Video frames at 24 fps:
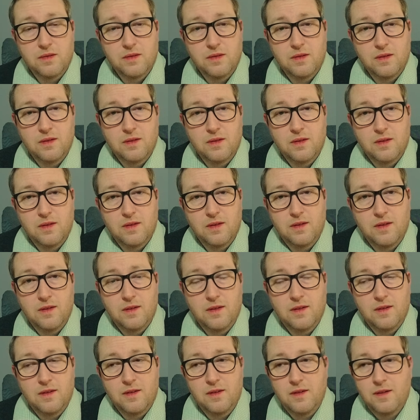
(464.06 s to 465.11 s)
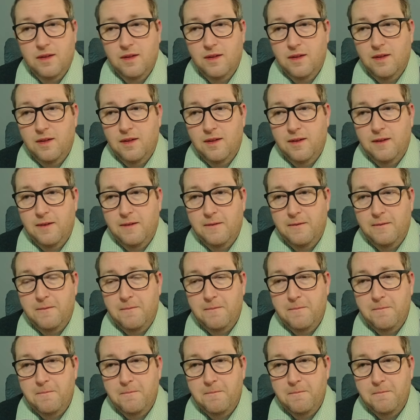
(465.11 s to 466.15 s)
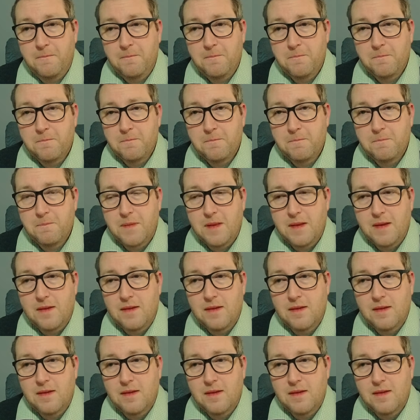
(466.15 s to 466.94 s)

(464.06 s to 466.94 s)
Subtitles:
No one is speaking in this clip.